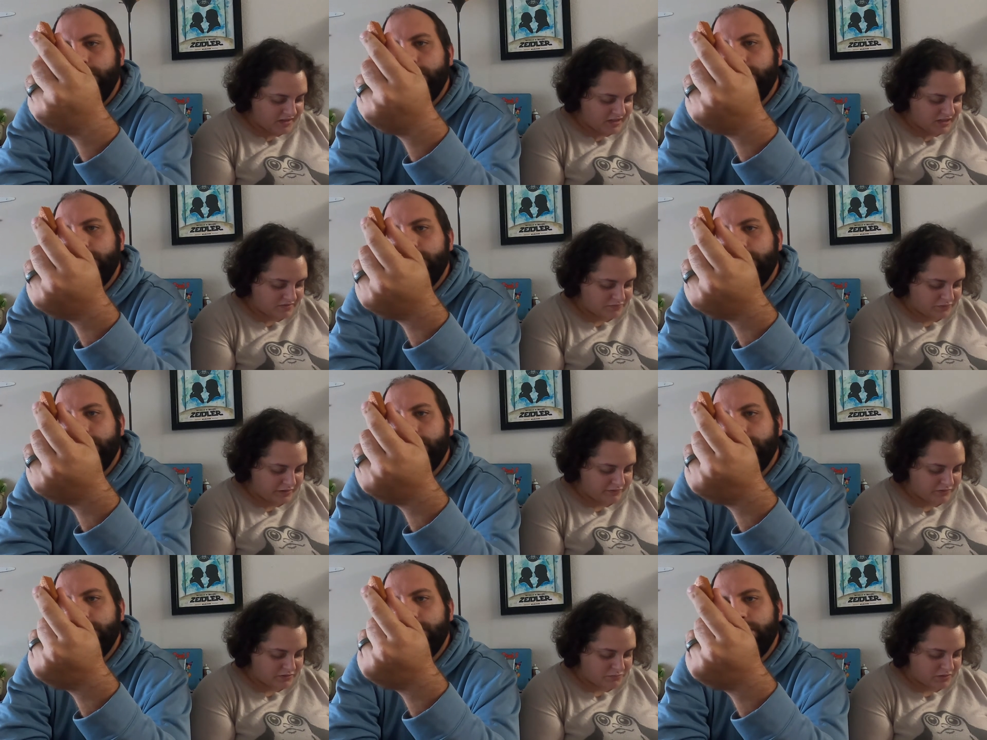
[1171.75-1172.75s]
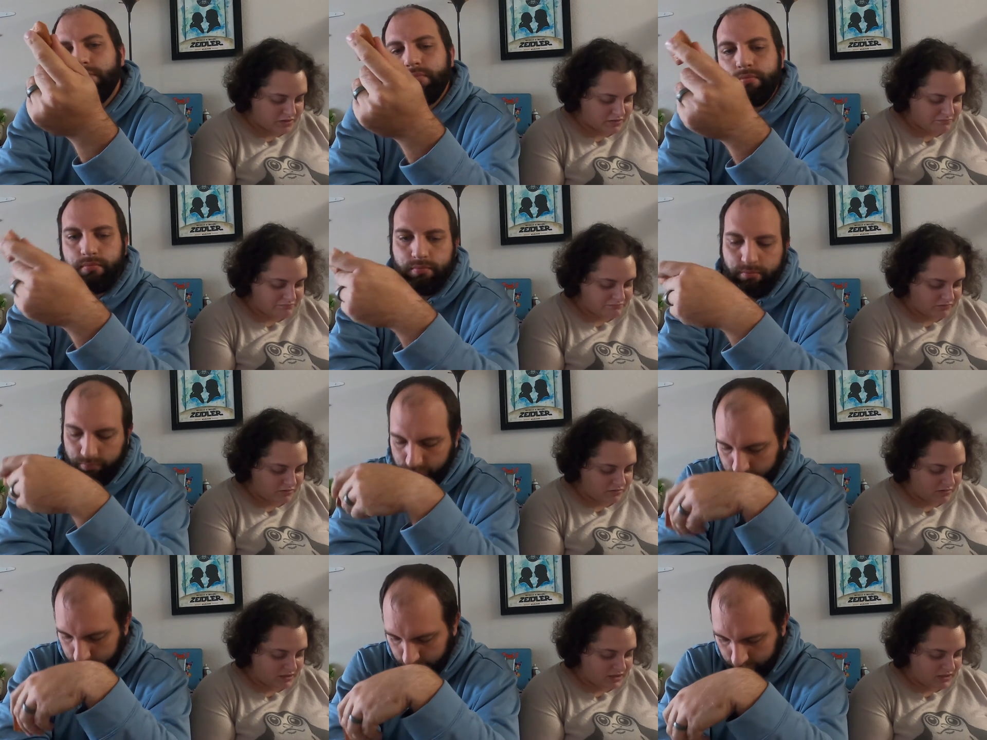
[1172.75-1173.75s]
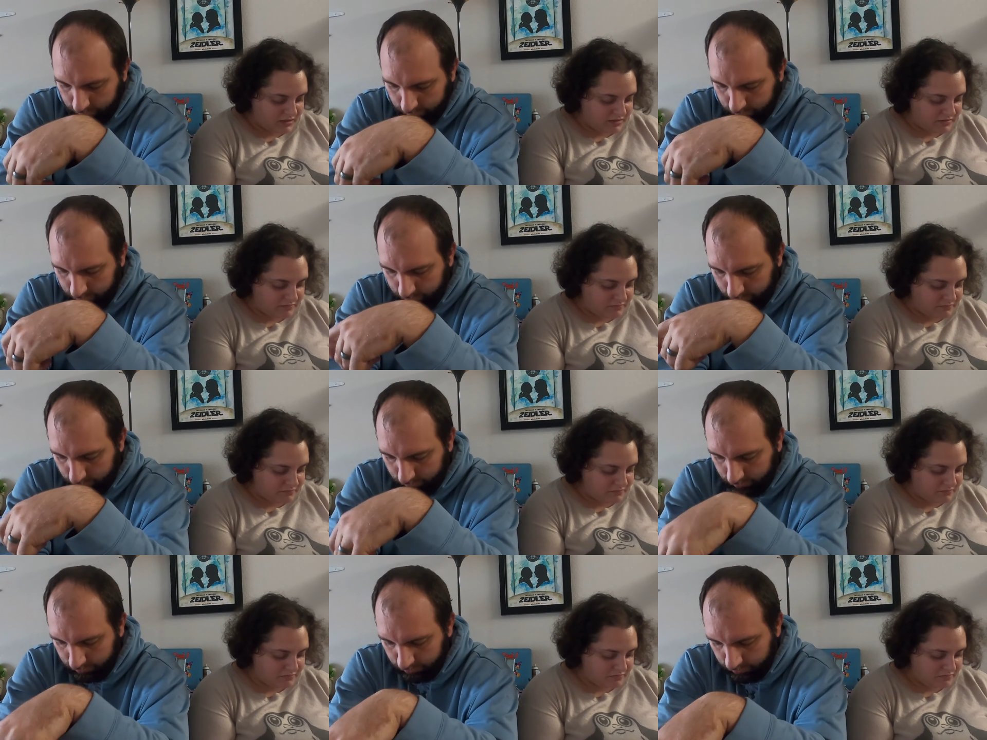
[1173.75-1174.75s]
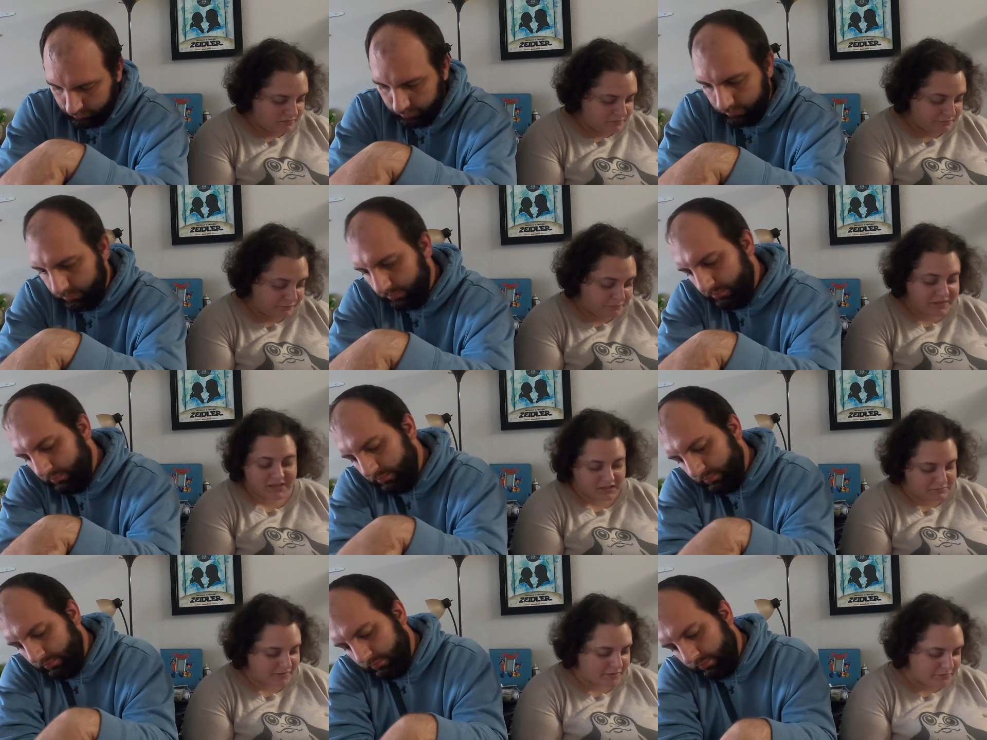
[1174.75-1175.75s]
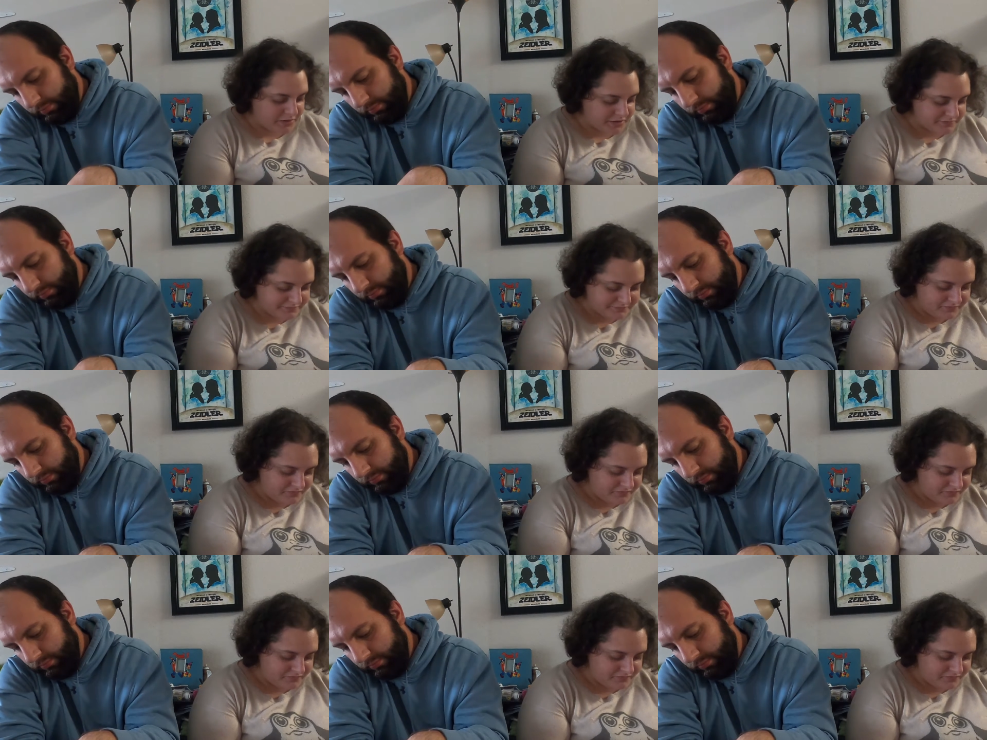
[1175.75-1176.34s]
Speaker 1: and flavored with brewery, basically brown butter.